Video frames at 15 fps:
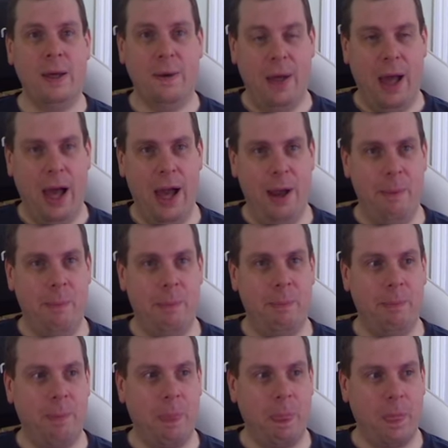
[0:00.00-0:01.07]

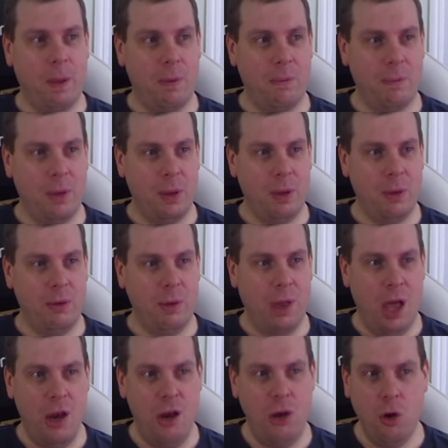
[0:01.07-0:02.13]
Another
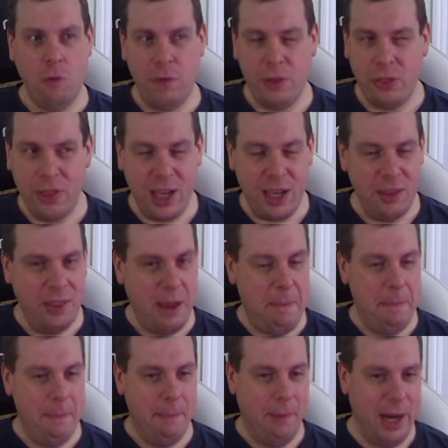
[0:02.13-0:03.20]
thing they
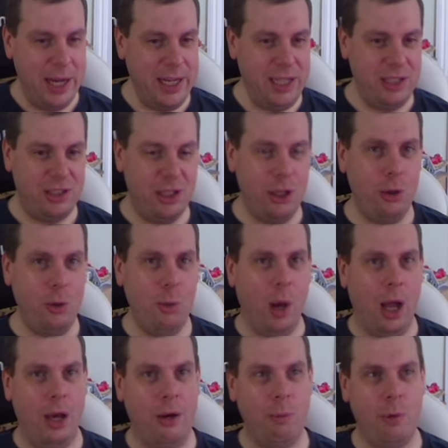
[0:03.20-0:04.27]
might do,
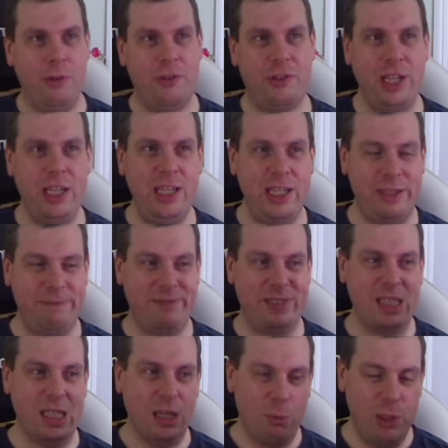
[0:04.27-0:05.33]
and we've seen it,
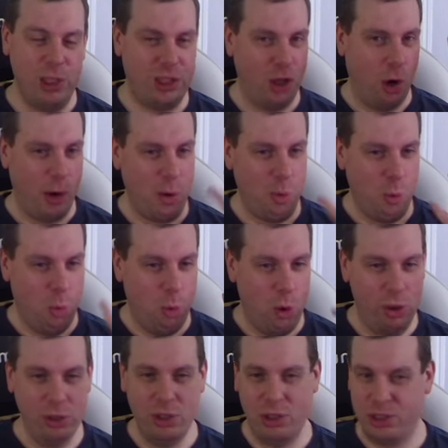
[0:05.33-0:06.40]
we saw it
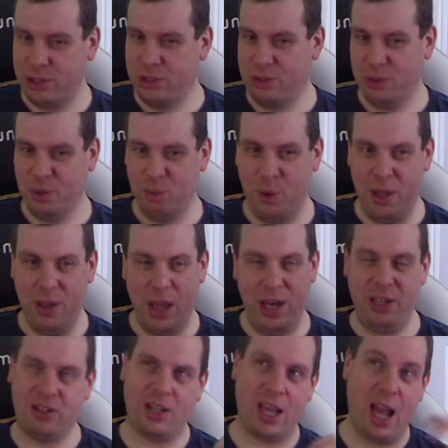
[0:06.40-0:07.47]
once, and
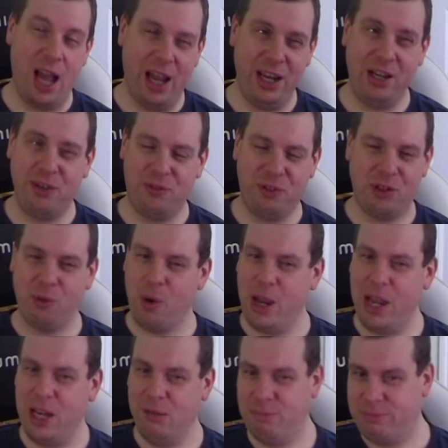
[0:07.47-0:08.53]
it's kind of
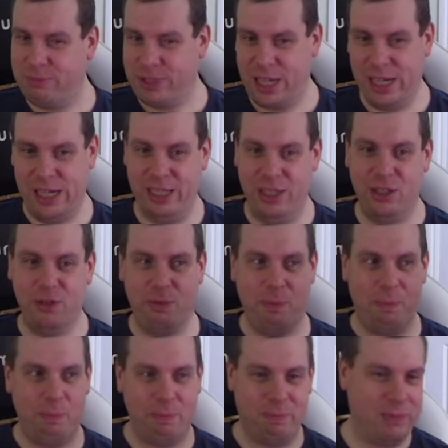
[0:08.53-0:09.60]
terrain, kind of
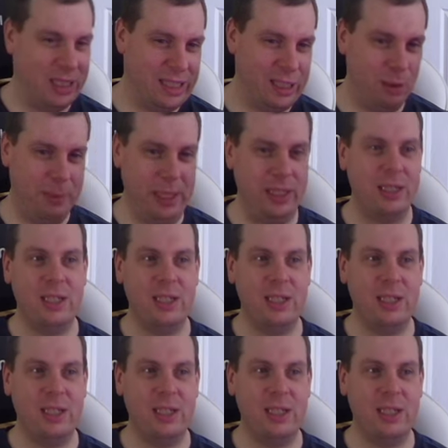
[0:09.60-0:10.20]
a little bit.